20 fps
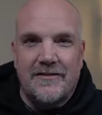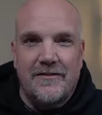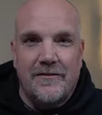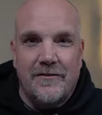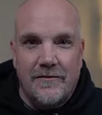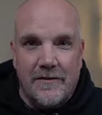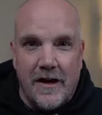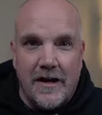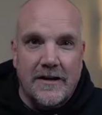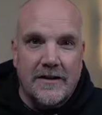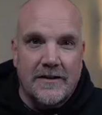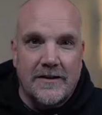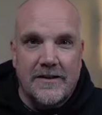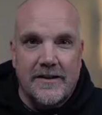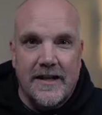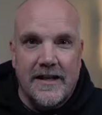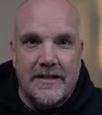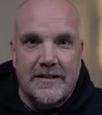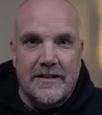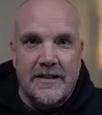funk
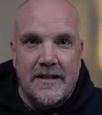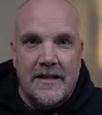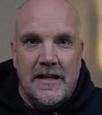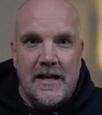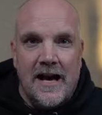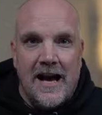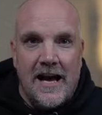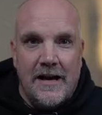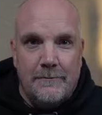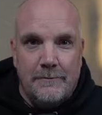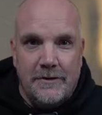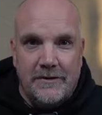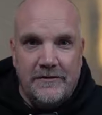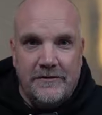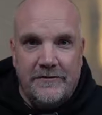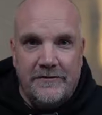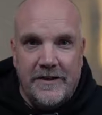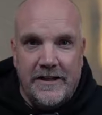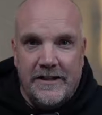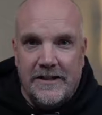that I've been
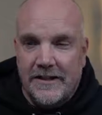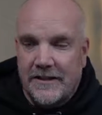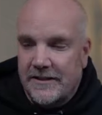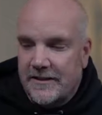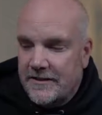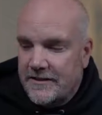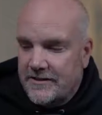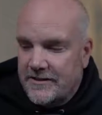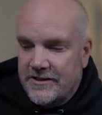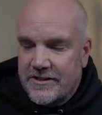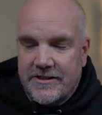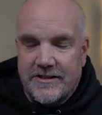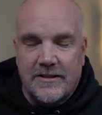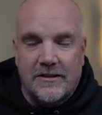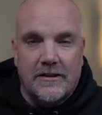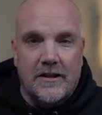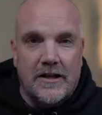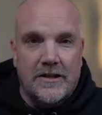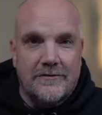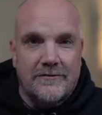feeling, that just a
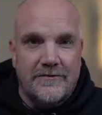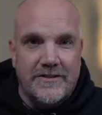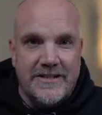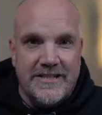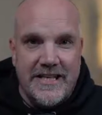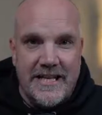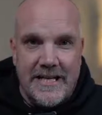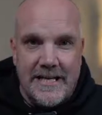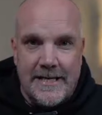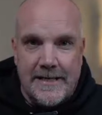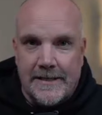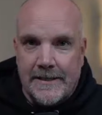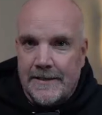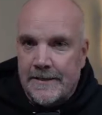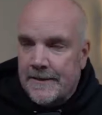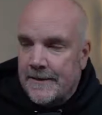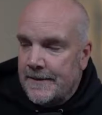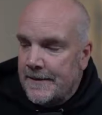lot of fatigue.